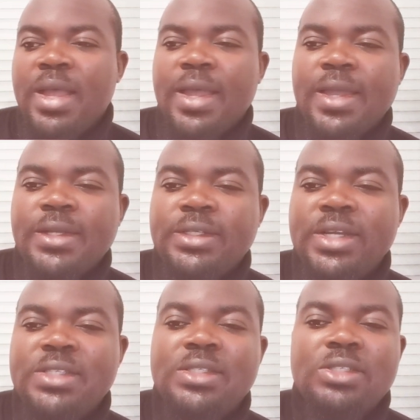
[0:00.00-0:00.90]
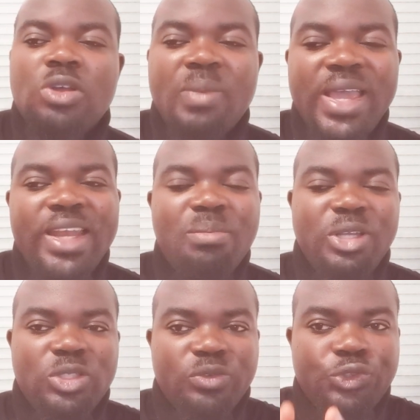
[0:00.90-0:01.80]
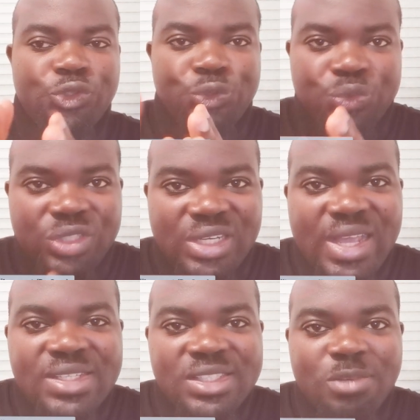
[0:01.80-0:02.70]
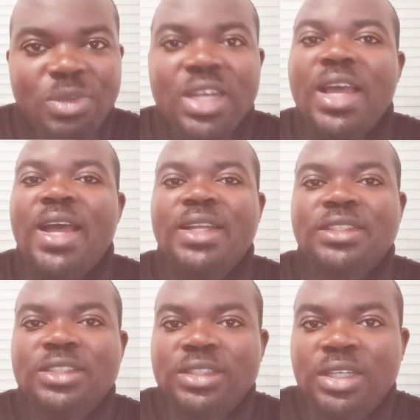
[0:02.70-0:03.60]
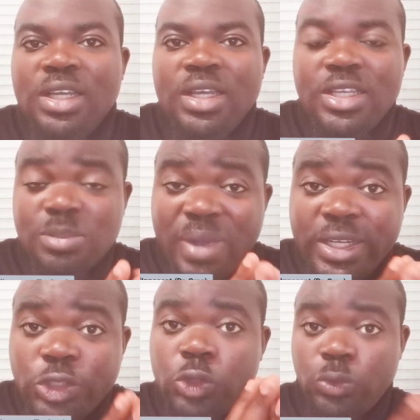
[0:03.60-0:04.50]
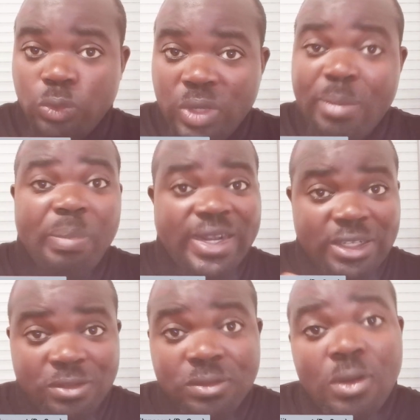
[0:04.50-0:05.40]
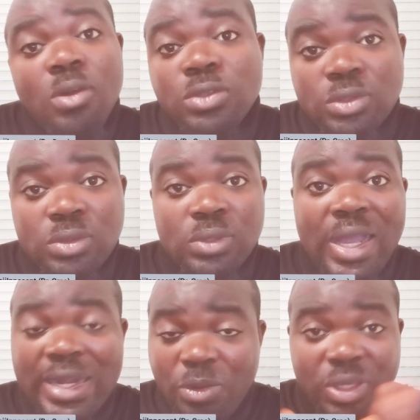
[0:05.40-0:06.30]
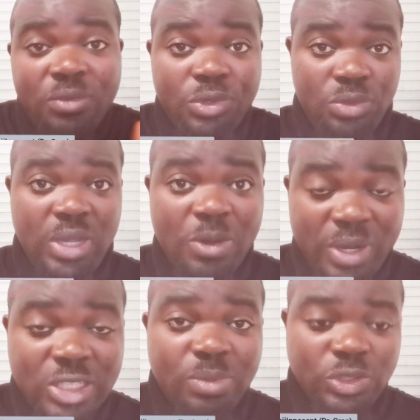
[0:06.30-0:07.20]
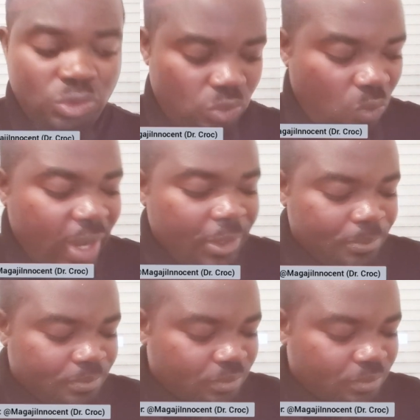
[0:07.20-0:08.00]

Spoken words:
And there is some element of truth in that statement, and it's partly true and partly false. And I will explain to you why.